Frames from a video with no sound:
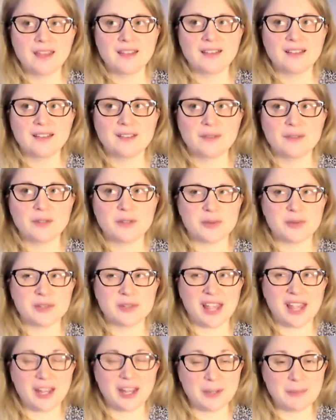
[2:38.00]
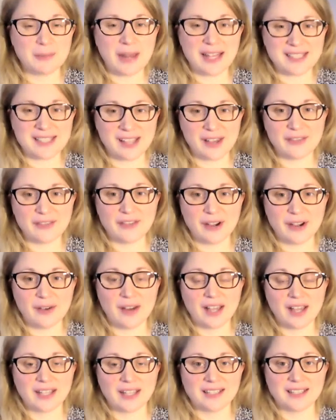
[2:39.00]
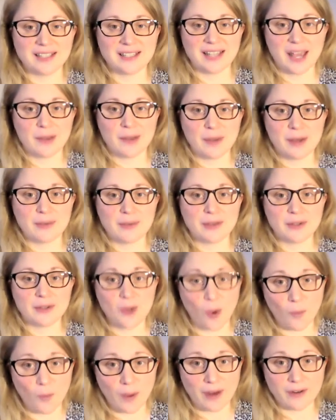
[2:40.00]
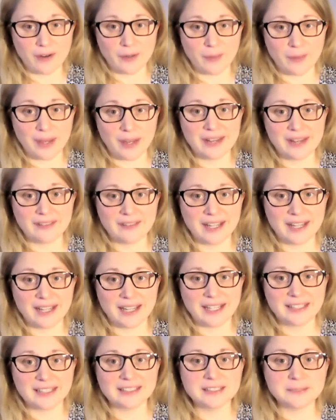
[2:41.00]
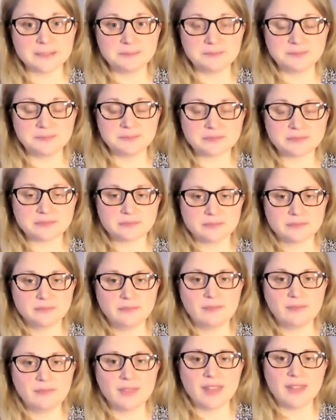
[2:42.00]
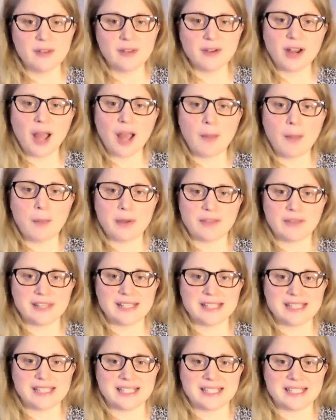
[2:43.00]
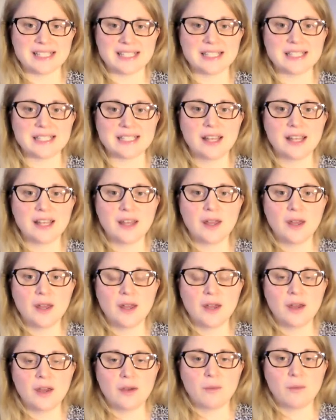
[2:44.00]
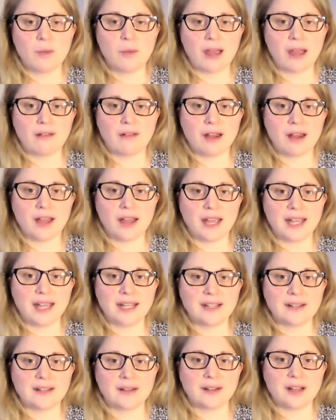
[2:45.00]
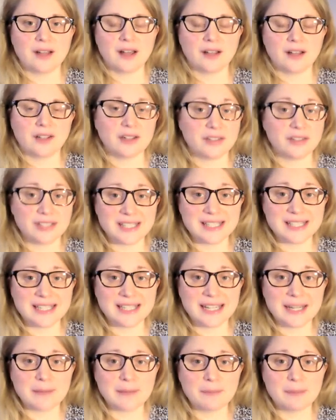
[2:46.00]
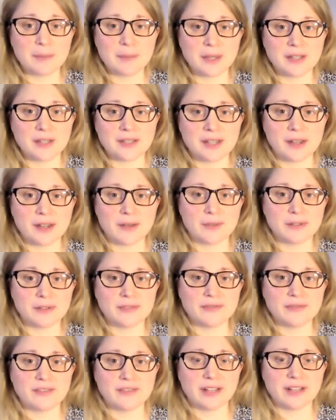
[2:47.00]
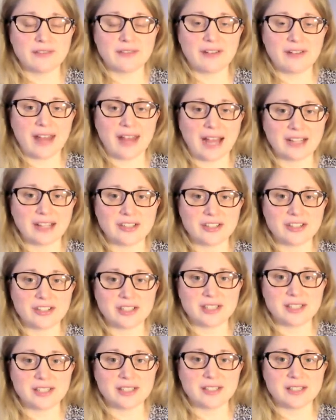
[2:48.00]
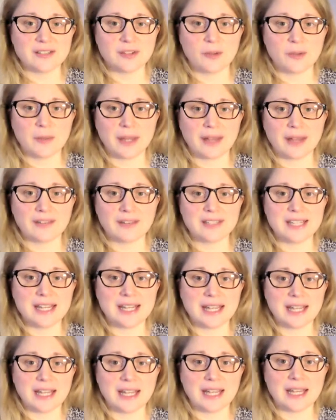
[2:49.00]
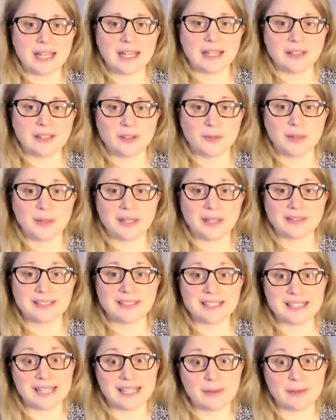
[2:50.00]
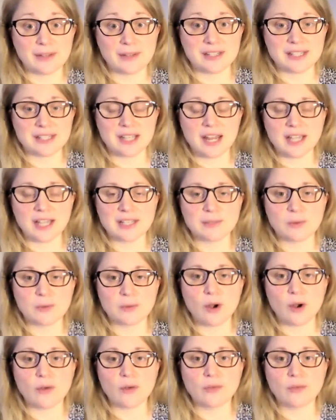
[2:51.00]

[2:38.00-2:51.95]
which was the only place I felt I could get away with not wearing my hearing aids. And there were a couple of incidents where I couldn't sleep because I was feeling very anxious, not being able to hear, not being able to see once the lights were off,